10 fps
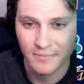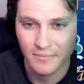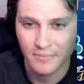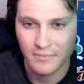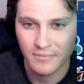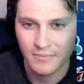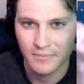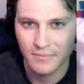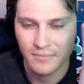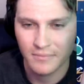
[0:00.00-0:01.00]

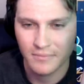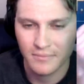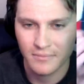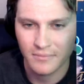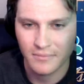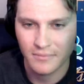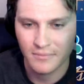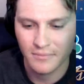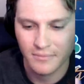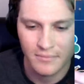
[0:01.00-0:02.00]

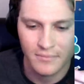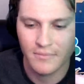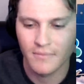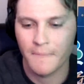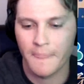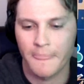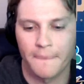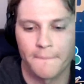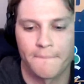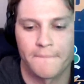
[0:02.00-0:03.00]

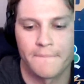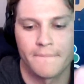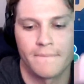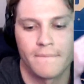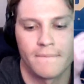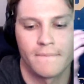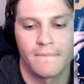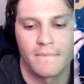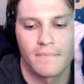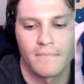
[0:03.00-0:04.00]

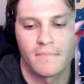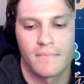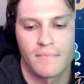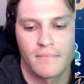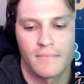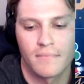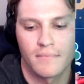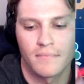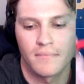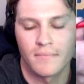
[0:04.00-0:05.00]

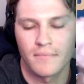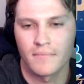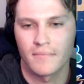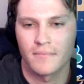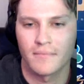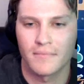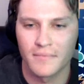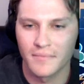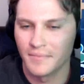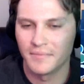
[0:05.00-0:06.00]

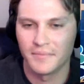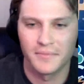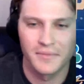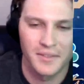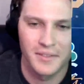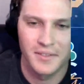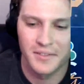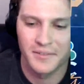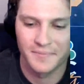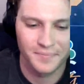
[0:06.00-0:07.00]

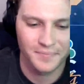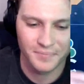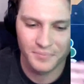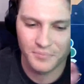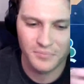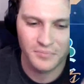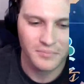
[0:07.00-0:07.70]
The person shown says nothing.